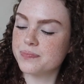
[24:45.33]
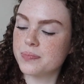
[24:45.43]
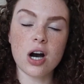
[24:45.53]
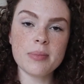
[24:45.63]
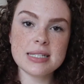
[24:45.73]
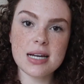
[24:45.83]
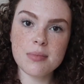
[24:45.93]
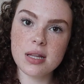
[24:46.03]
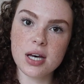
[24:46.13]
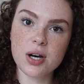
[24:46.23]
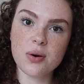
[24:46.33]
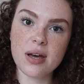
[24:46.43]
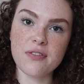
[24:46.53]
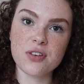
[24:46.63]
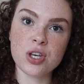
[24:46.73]
Comment down below
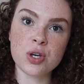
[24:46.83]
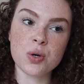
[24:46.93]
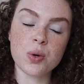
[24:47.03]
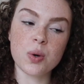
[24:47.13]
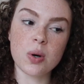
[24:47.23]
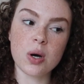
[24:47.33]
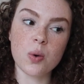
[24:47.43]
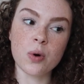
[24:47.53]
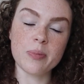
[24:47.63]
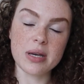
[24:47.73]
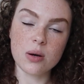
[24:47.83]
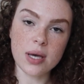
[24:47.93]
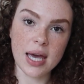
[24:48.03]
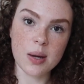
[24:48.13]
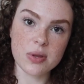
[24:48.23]
if you would be
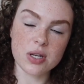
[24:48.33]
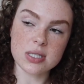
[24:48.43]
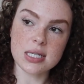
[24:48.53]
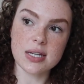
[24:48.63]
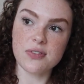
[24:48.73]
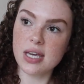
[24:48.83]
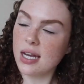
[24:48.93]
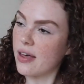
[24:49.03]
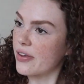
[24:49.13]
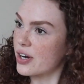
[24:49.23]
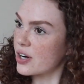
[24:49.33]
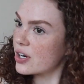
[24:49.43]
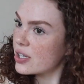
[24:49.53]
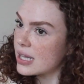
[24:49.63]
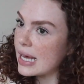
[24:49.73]
okay with your significant
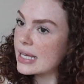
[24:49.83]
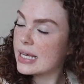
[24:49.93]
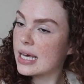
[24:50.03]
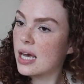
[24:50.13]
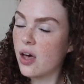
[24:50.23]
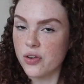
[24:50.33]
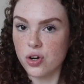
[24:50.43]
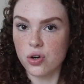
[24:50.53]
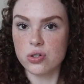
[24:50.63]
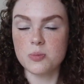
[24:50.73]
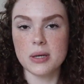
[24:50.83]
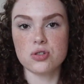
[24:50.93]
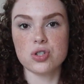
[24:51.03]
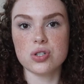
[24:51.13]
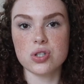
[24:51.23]
other liking other girls'
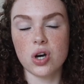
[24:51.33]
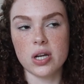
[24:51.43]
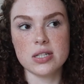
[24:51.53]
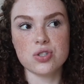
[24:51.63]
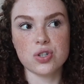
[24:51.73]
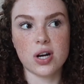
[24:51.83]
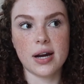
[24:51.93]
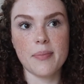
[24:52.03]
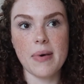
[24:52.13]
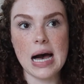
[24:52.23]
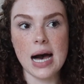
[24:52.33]
pictures on Instagram.